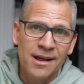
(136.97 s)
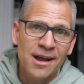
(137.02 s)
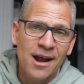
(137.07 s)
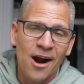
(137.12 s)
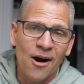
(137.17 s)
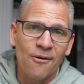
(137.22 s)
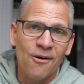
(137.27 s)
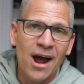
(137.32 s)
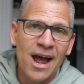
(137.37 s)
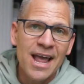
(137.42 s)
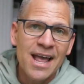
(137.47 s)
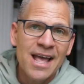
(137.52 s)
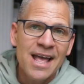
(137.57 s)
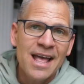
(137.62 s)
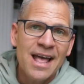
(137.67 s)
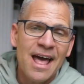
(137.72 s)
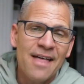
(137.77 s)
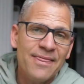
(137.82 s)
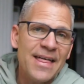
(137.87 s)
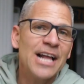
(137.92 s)
All right.
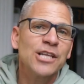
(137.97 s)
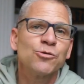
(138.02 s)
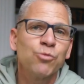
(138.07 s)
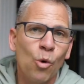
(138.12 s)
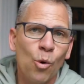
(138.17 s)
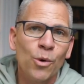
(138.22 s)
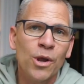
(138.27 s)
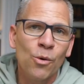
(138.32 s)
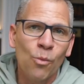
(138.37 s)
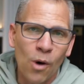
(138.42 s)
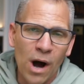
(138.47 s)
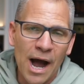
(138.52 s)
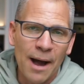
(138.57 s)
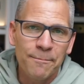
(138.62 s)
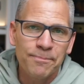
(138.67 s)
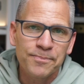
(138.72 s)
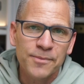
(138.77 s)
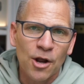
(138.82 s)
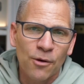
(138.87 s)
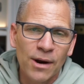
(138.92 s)
And that's what we want.
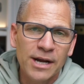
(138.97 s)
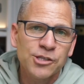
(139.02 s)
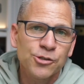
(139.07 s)
All right.